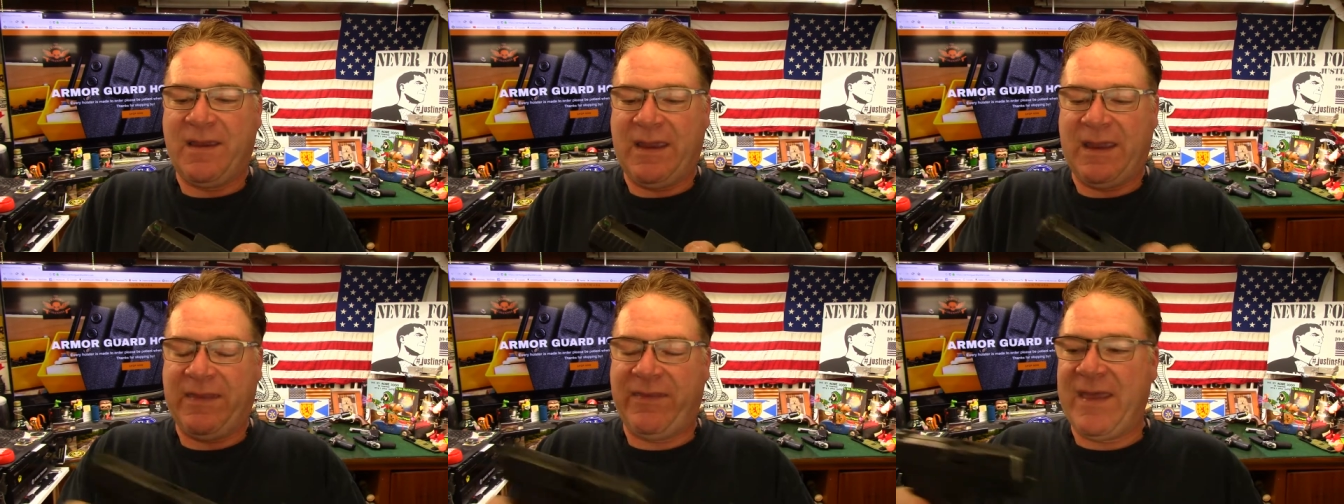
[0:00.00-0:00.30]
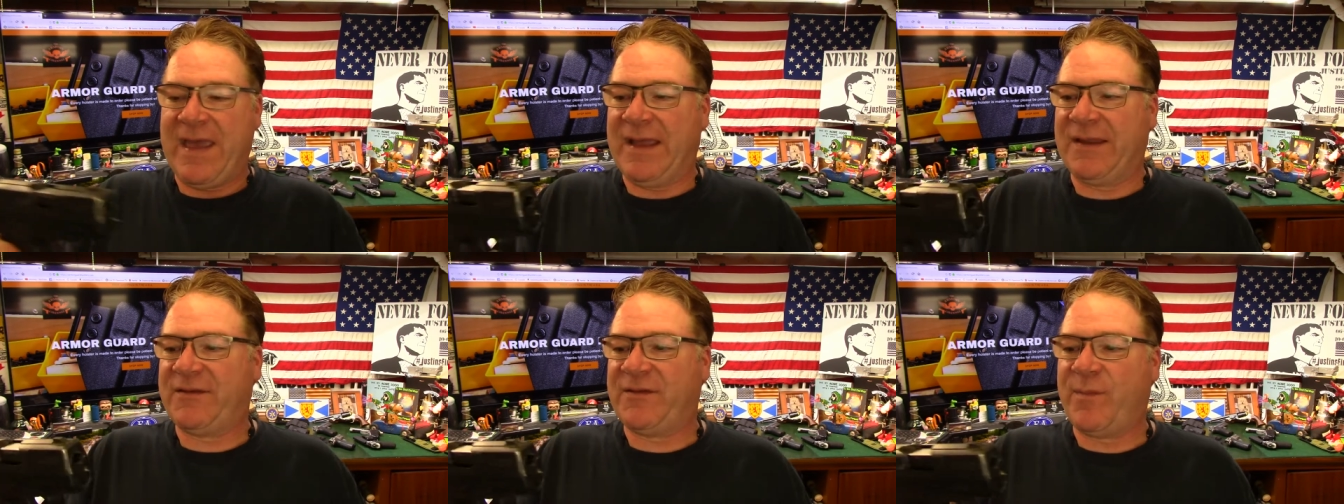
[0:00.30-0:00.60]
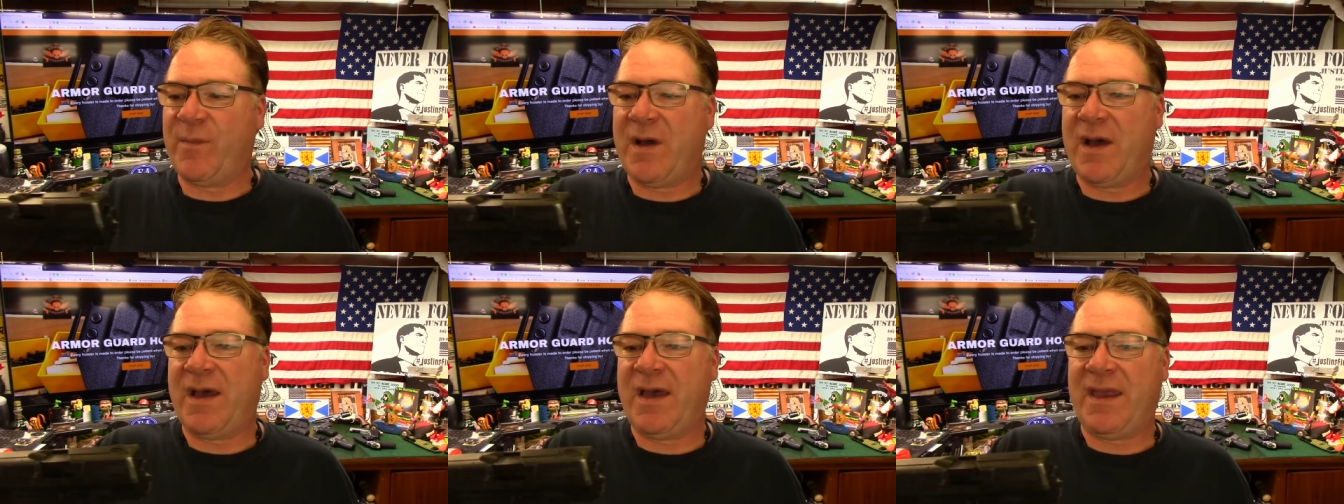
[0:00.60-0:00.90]
and
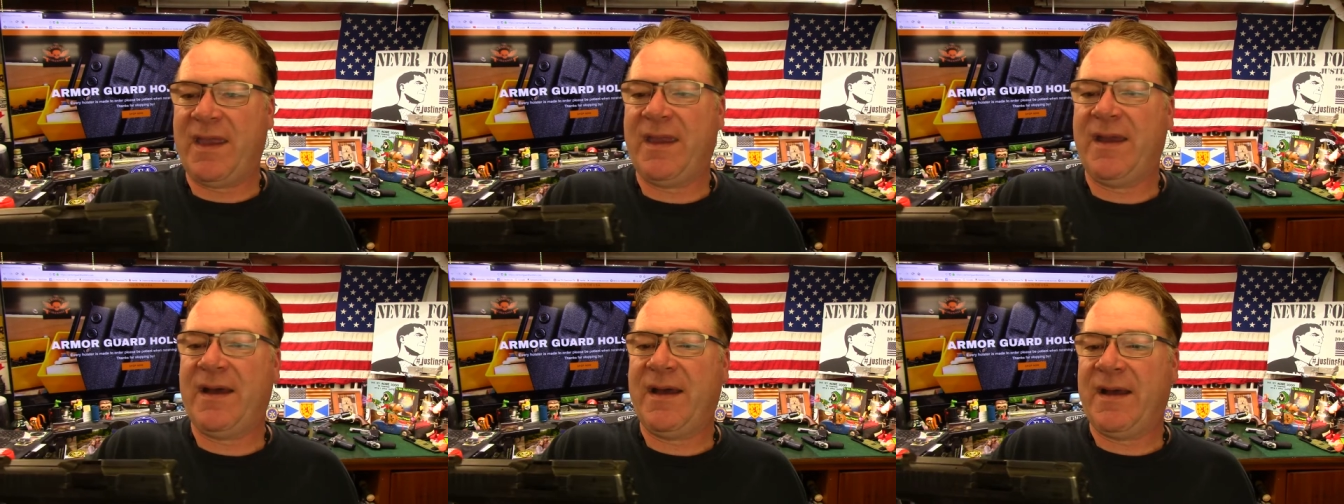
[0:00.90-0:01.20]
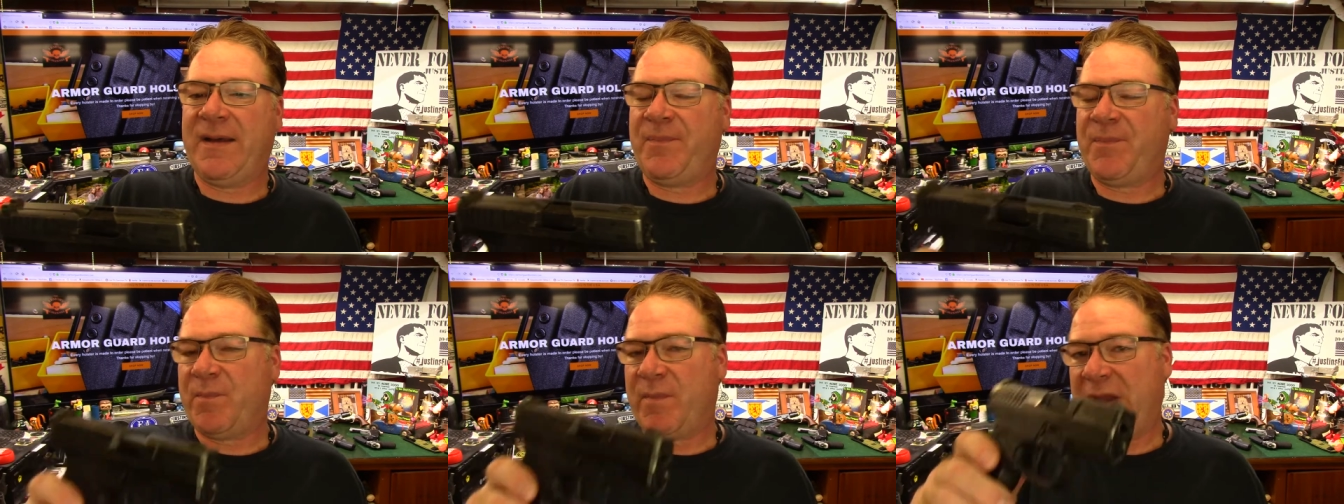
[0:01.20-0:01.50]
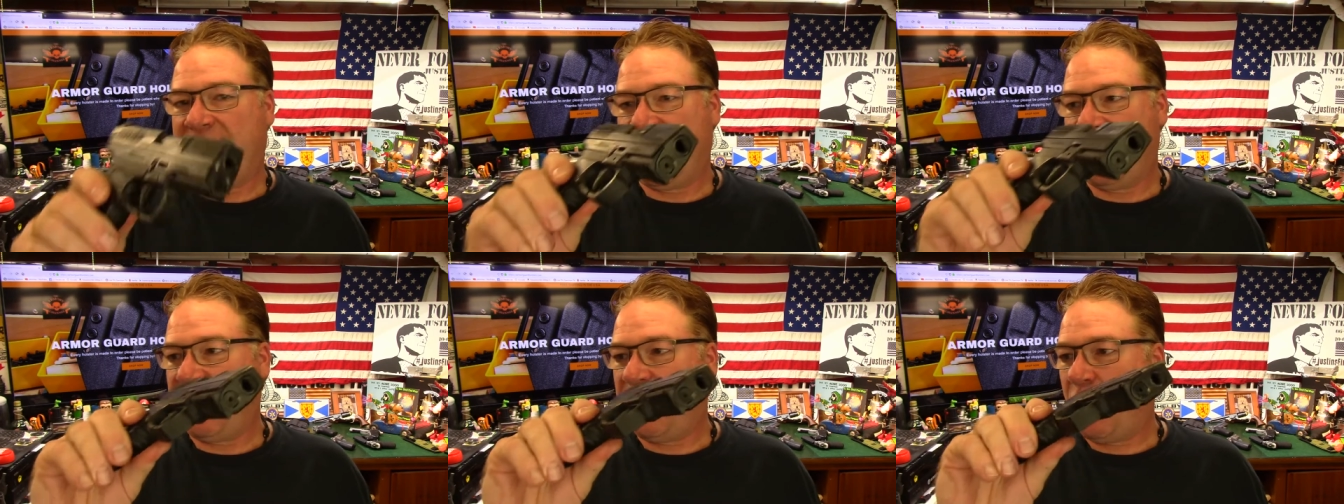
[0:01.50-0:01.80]
that's my uh,
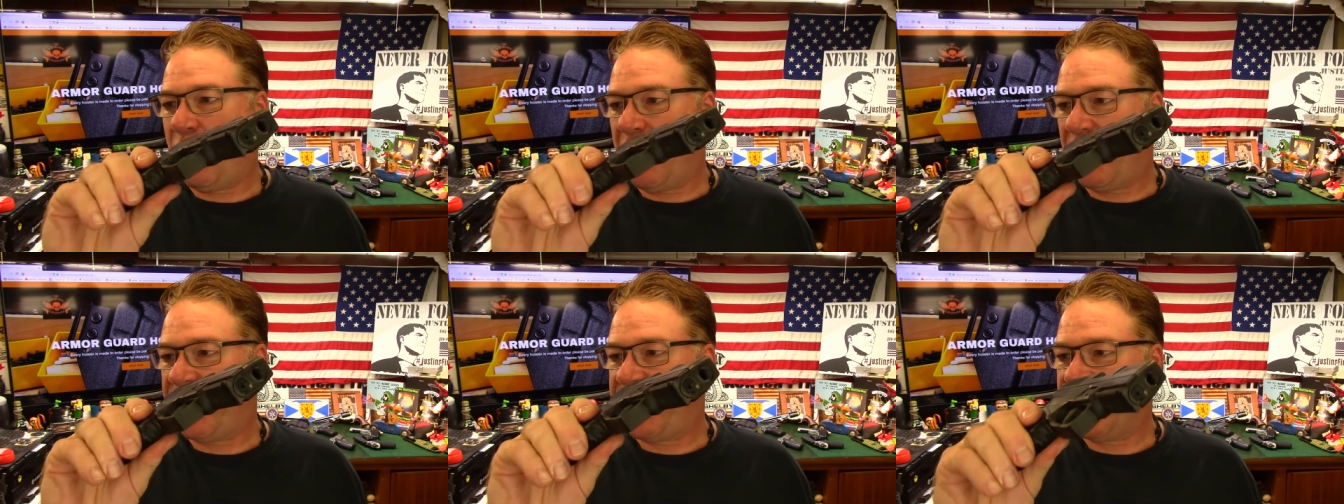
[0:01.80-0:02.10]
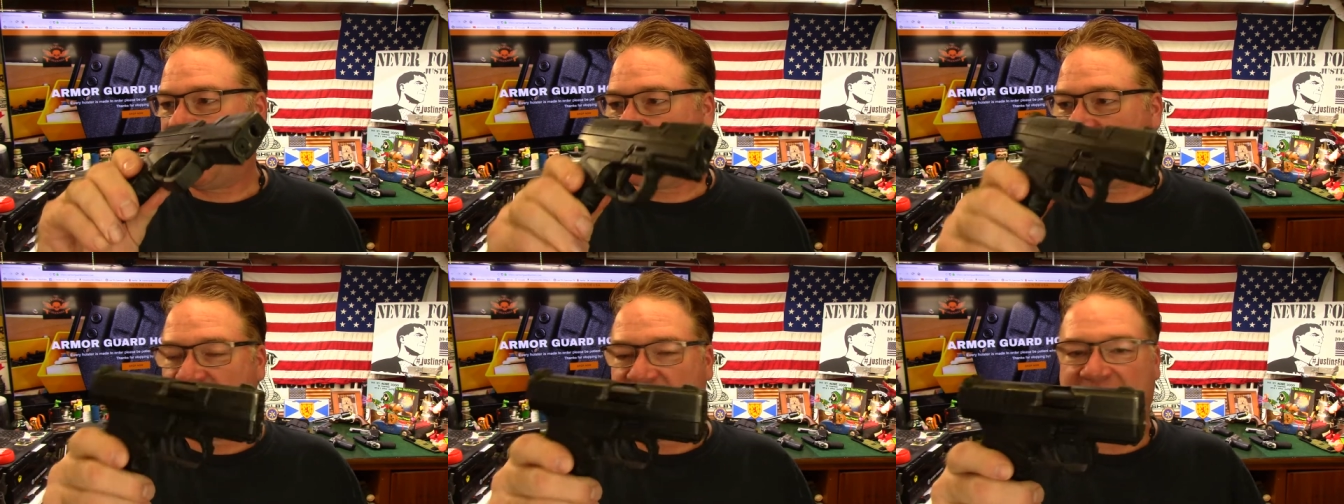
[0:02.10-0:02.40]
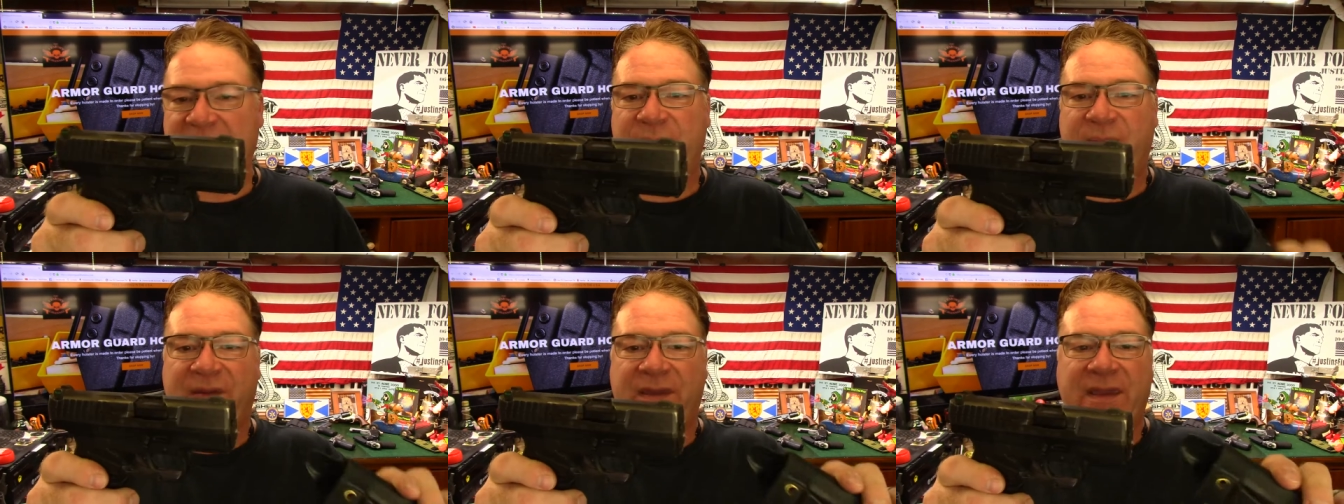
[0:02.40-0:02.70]
my Walther
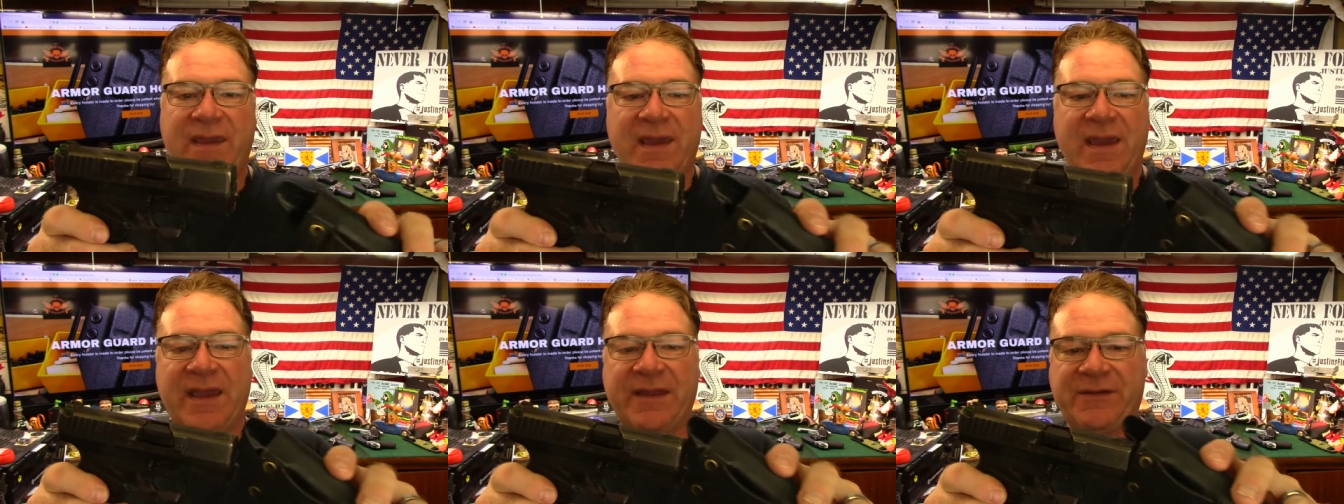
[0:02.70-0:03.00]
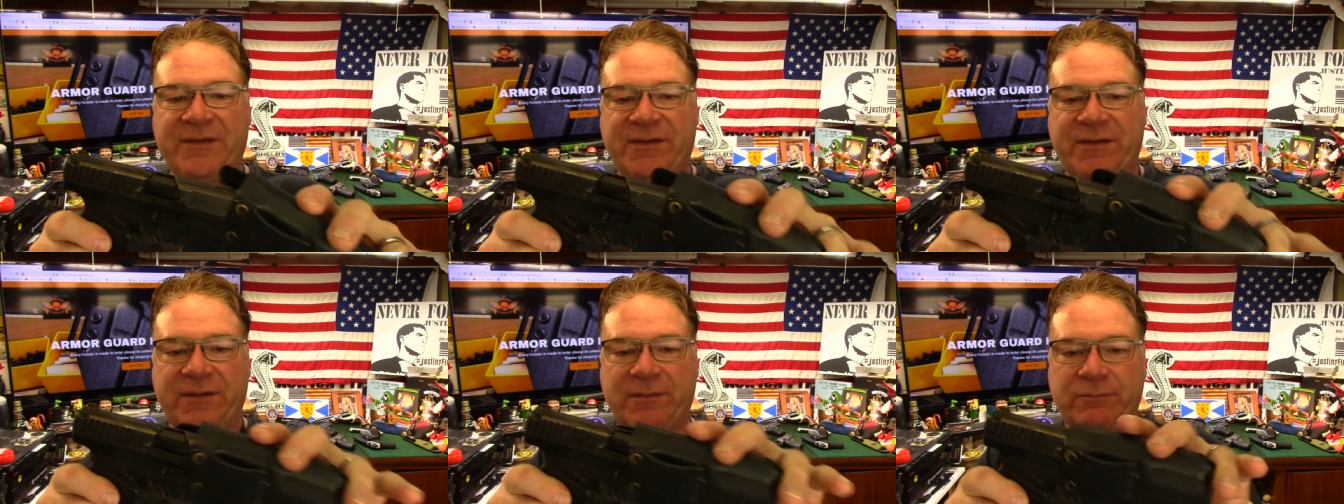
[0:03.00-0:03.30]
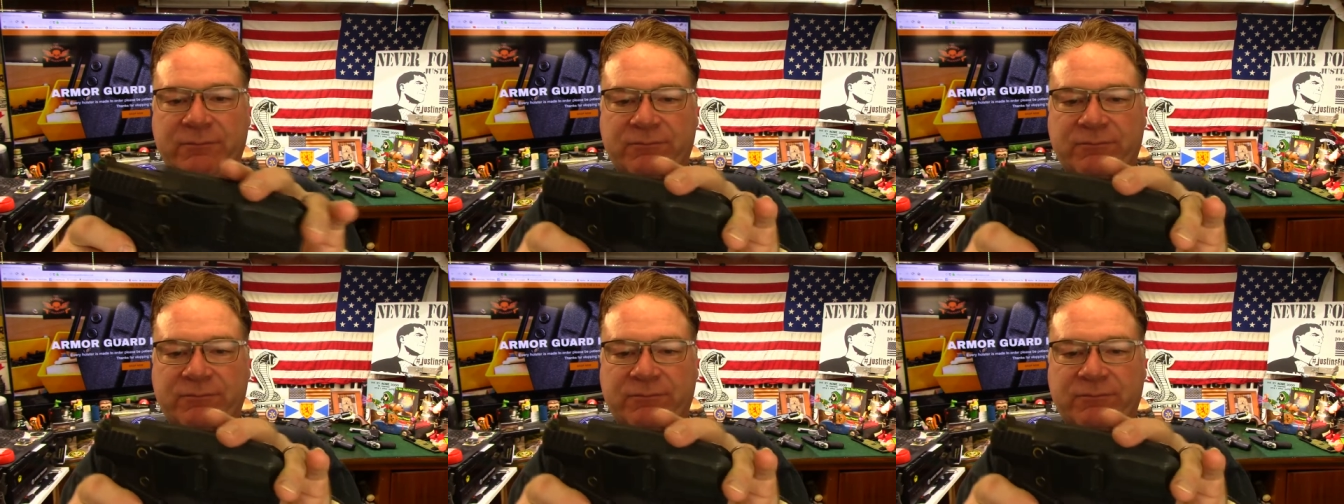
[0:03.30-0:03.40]
PPS.